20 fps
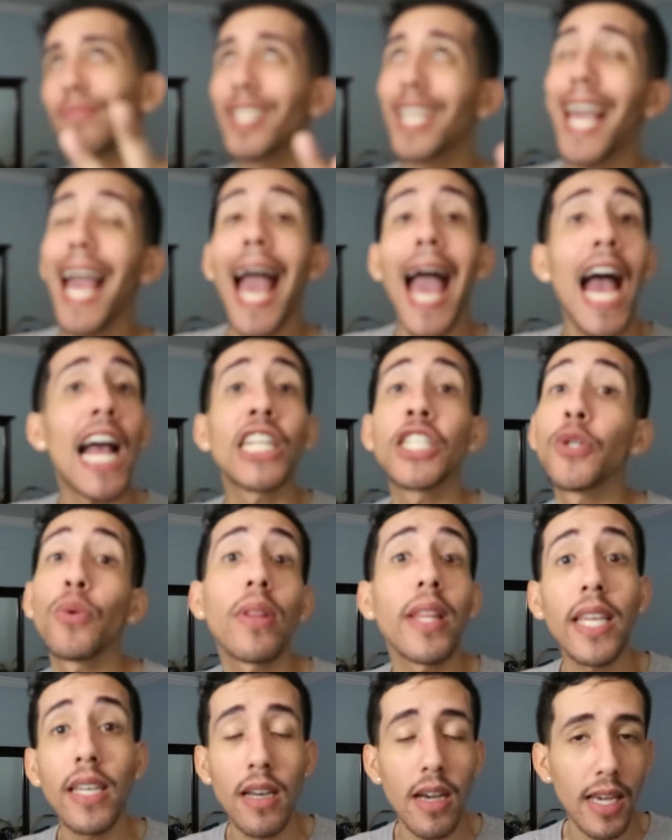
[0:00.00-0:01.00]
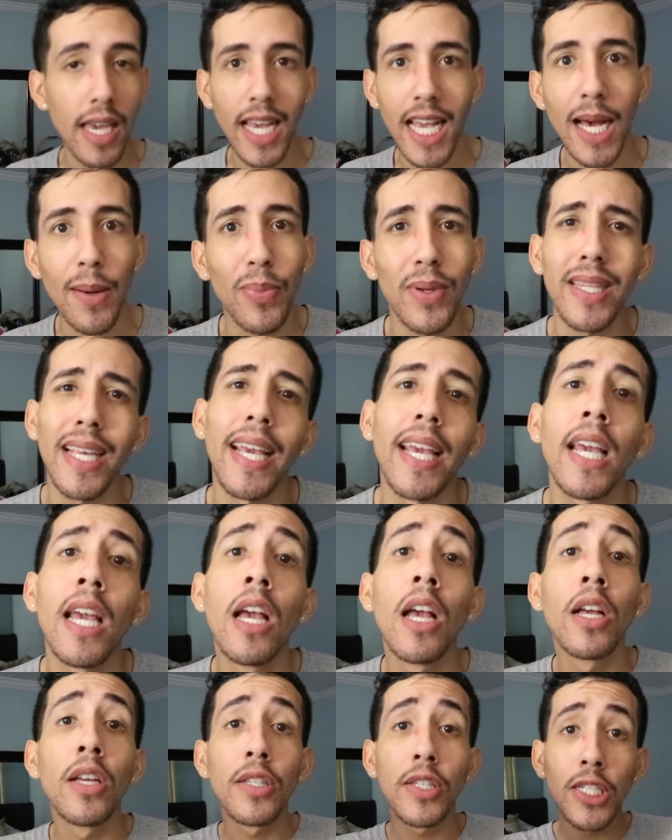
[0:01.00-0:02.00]
casually hooking up with a
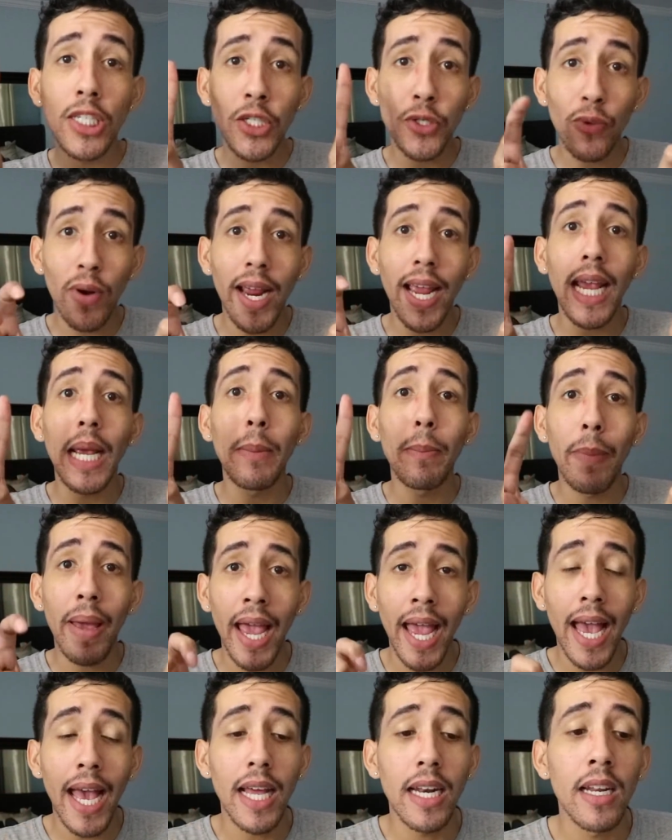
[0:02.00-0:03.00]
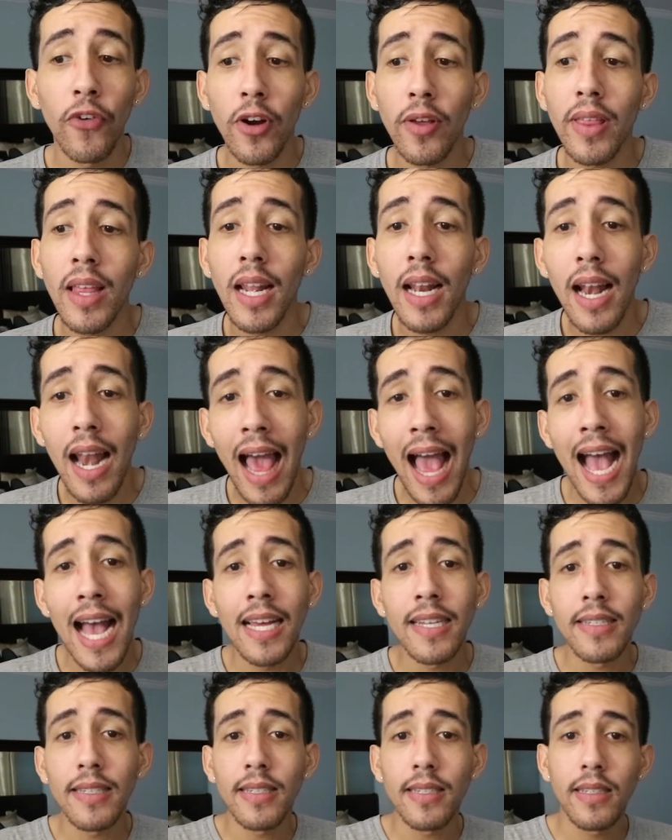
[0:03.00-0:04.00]
straight man for the
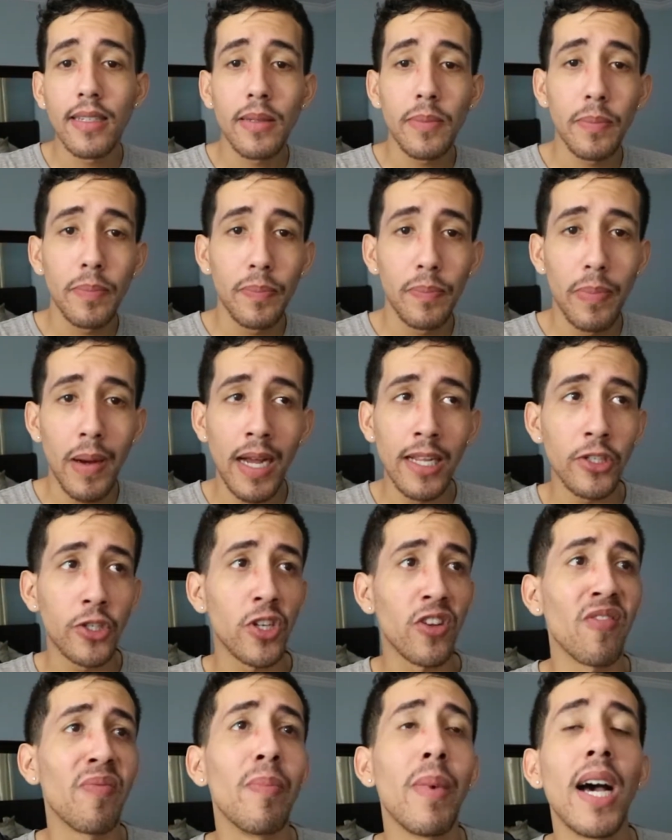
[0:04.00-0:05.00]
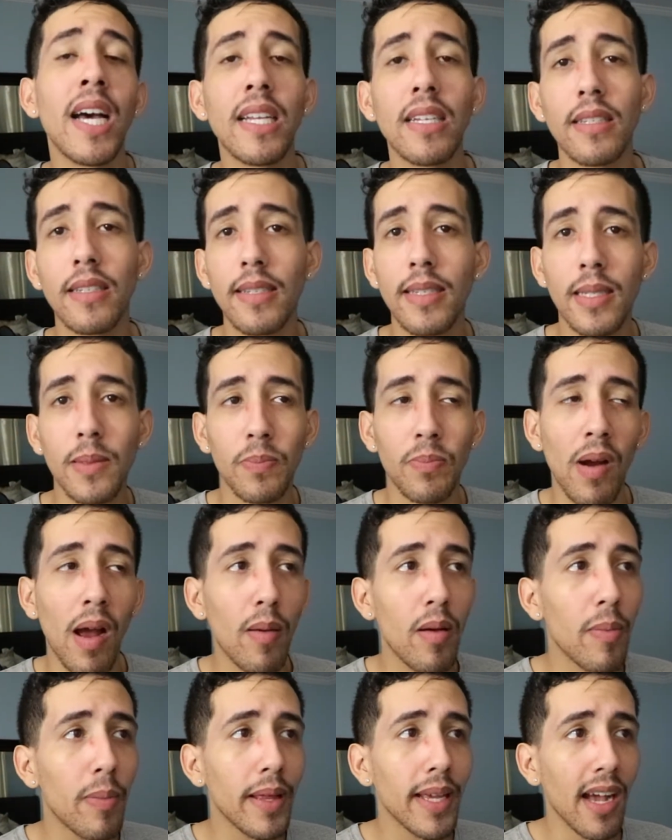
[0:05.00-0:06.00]
last bunch of months,
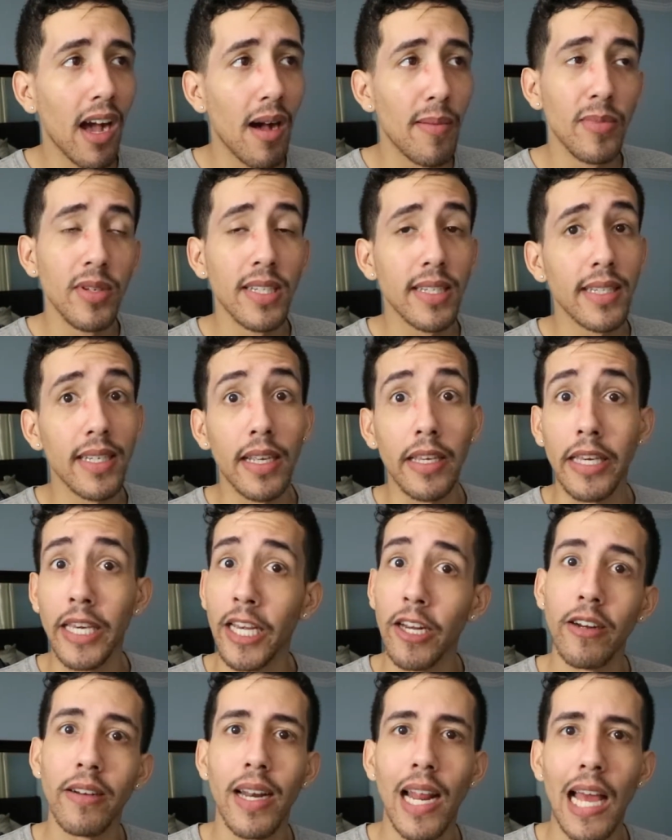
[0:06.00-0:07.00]
probably almost a year